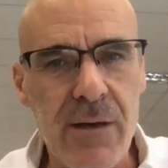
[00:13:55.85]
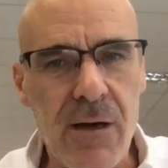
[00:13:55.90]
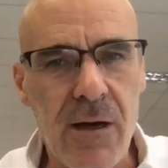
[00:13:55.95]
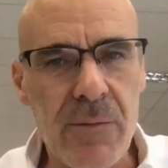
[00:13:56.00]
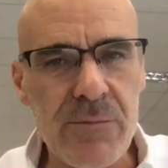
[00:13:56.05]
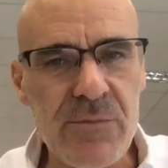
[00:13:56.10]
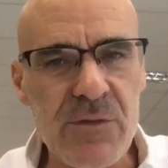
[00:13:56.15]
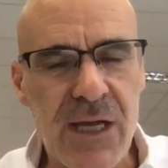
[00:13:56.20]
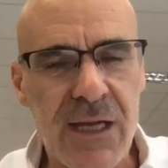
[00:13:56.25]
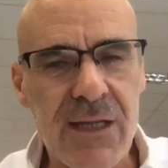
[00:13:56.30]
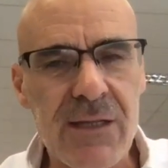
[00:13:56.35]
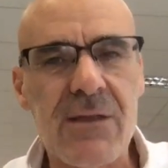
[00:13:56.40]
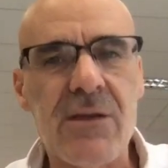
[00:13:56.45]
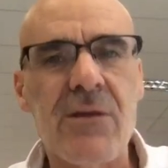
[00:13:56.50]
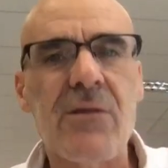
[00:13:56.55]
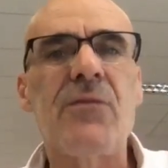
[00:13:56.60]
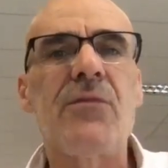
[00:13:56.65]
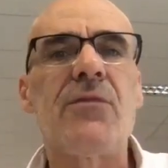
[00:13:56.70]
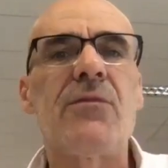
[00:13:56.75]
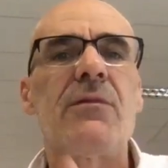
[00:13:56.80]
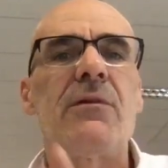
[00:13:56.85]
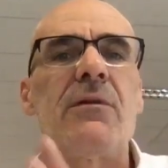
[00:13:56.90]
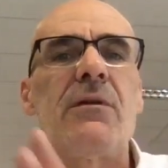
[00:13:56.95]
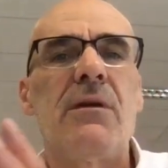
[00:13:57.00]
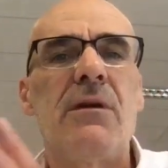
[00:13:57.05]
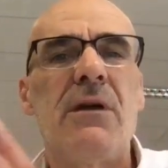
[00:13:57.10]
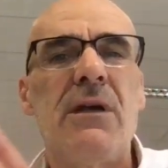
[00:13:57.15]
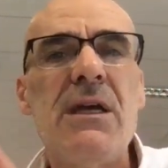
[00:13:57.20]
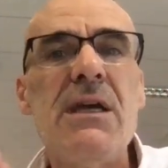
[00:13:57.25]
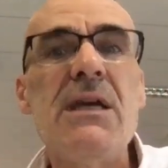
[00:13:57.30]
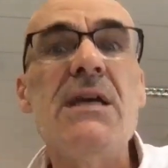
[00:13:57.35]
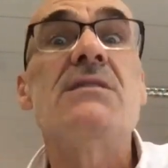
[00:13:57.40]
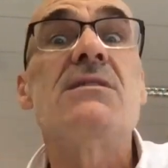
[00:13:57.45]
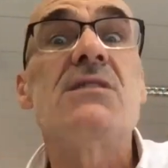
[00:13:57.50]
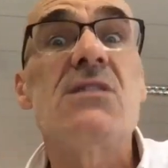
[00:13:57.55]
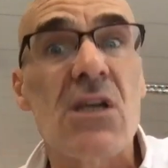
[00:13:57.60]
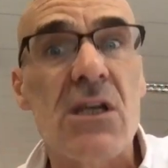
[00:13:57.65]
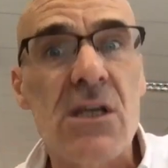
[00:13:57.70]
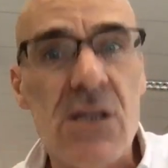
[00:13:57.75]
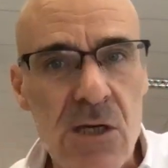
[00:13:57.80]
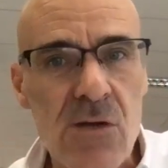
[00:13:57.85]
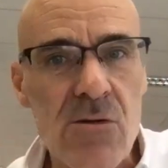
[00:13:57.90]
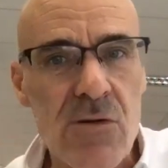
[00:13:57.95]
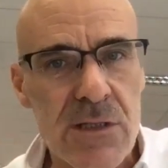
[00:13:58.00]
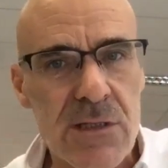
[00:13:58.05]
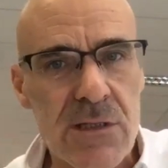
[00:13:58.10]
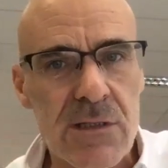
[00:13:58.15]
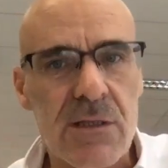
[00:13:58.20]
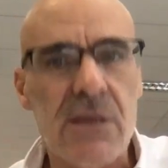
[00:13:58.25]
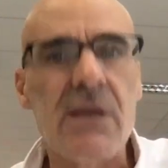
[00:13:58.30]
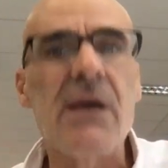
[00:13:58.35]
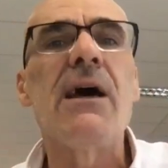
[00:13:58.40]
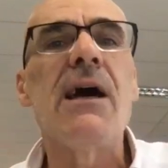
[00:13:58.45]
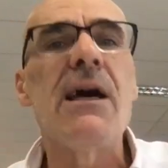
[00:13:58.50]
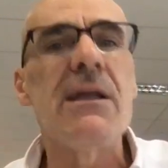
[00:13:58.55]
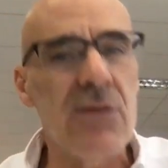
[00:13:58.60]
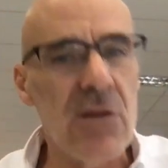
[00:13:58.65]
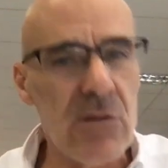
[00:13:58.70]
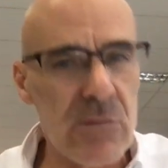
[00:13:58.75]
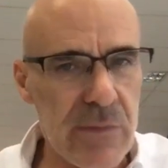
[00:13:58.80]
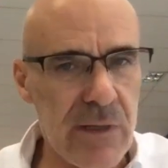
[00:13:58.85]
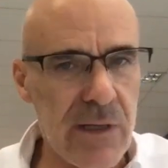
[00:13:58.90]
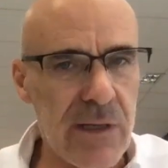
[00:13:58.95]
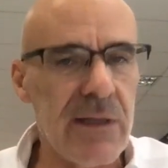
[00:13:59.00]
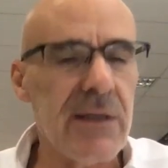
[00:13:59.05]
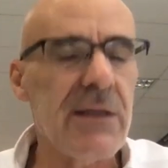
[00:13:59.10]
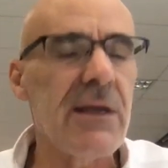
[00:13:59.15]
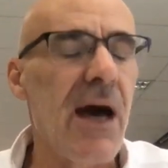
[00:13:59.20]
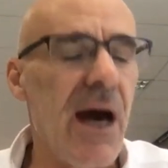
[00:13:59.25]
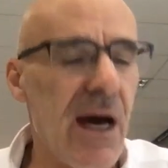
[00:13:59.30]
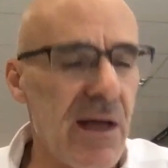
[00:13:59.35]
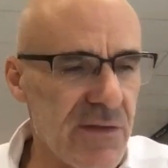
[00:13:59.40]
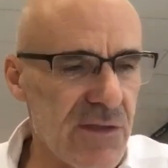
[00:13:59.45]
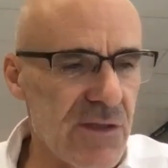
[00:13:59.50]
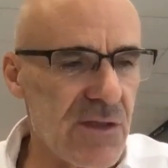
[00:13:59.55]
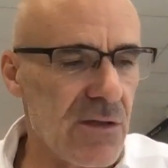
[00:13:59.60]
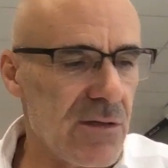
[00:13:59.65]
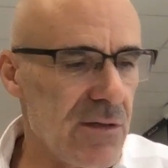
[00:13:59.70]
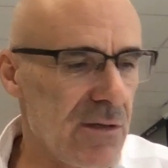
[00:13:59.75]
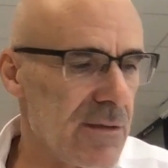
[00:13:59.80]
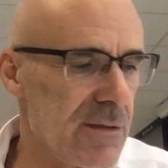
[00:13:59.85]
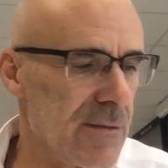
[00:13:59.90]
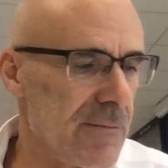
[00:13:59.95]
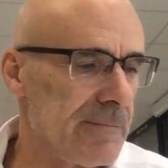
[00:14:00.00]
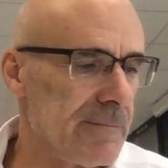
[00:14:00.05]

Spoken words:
objective insecurity, and not merely uncertainty